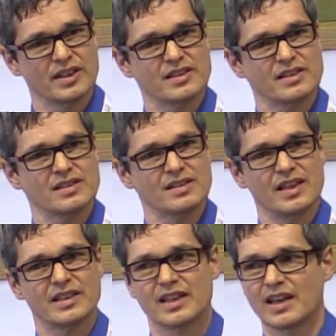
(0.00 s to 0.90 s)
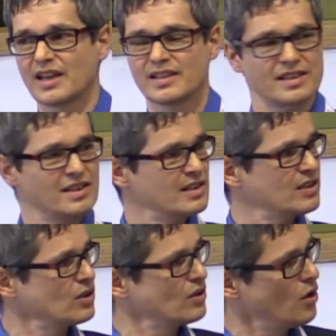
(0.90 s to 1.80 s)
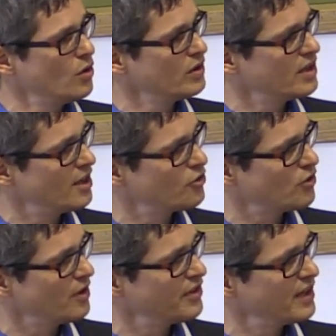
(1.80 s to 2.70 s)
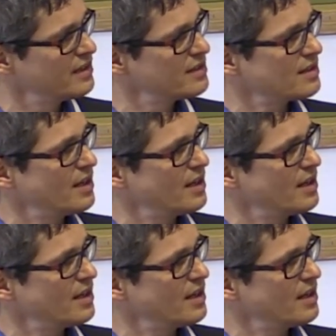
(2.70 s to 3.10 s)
that has its own cultural things.